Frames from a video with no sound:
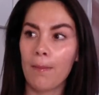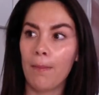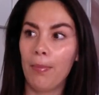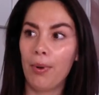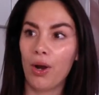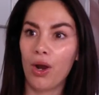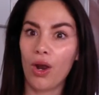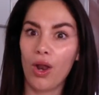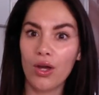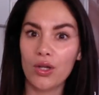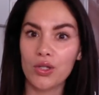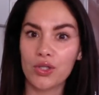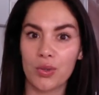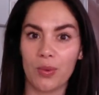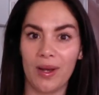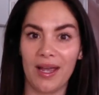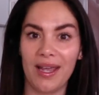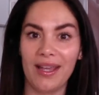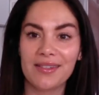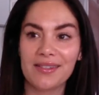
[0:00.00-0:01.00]
plot
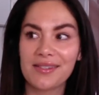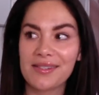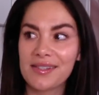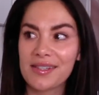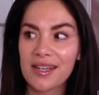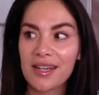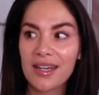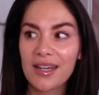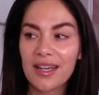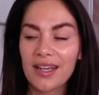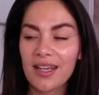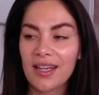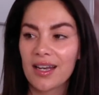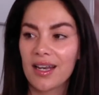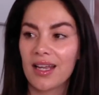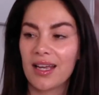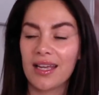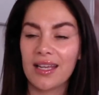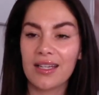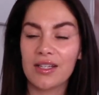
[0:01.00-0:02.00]
twist
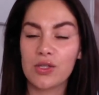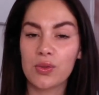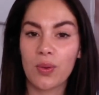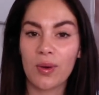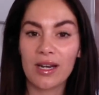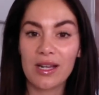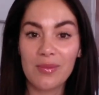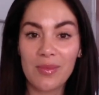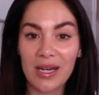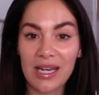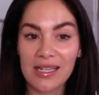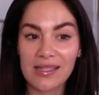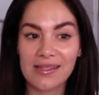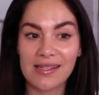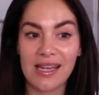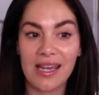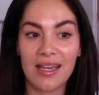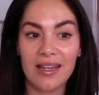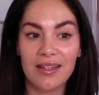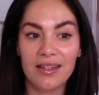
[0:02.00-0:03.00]
like 20 minutes
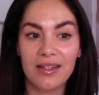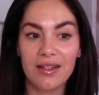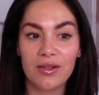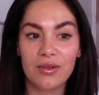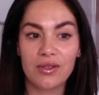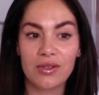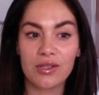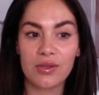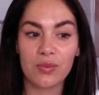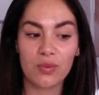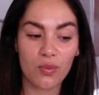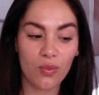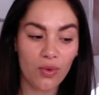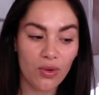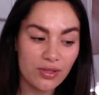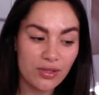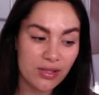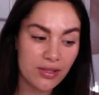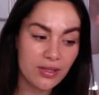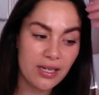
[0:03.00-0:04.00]
in.
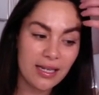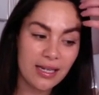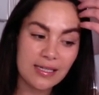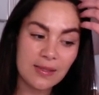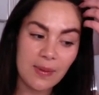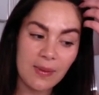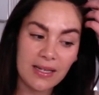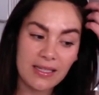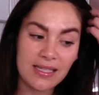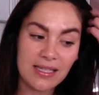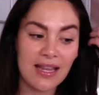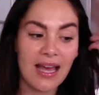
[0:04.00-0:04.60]
Wasn't expecting